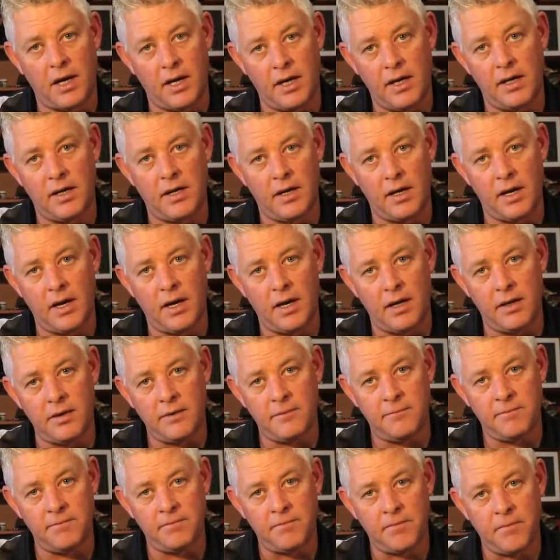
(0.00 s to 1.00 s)
leader
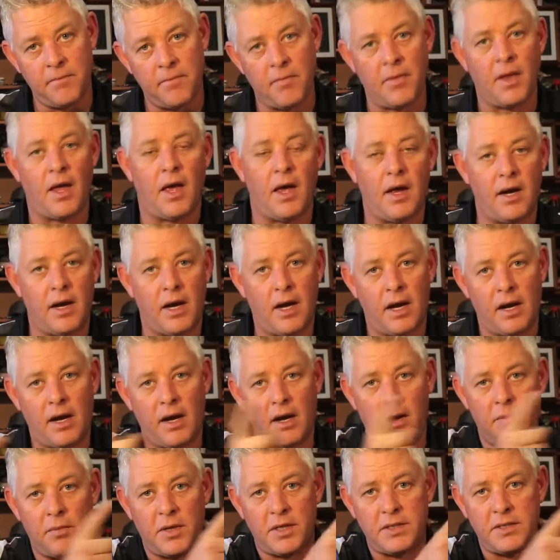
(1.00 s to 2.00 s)
line, and I
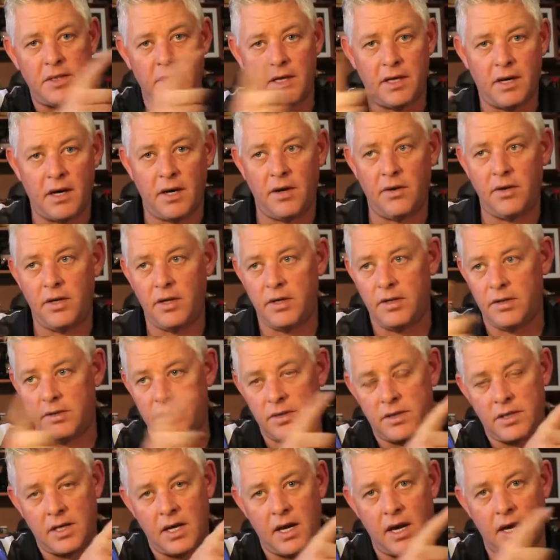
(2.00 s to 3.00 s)
allow my sinker only to
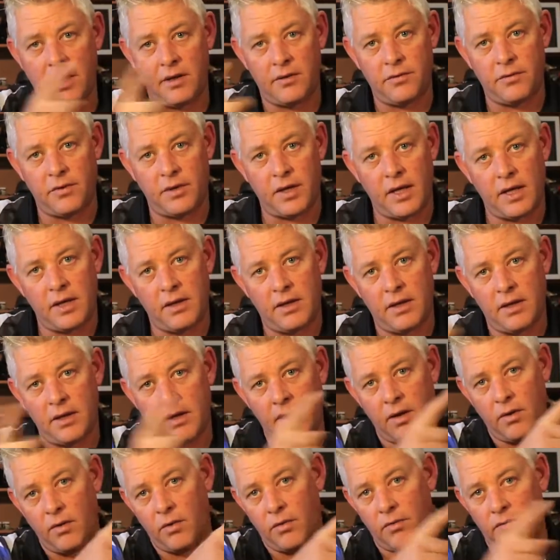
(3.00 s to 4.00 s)
slide for that
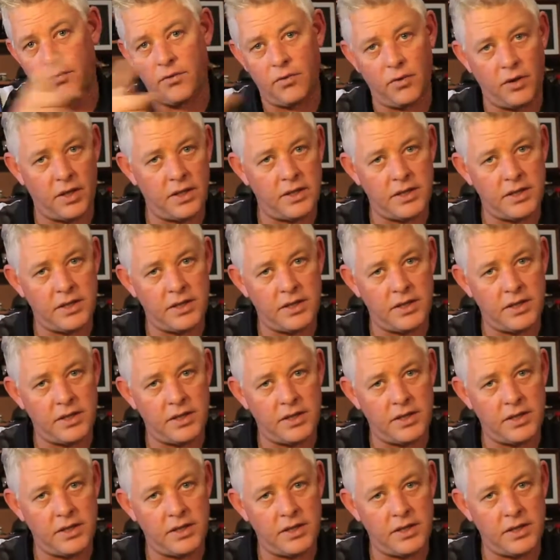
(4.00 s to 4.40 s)
30 or 40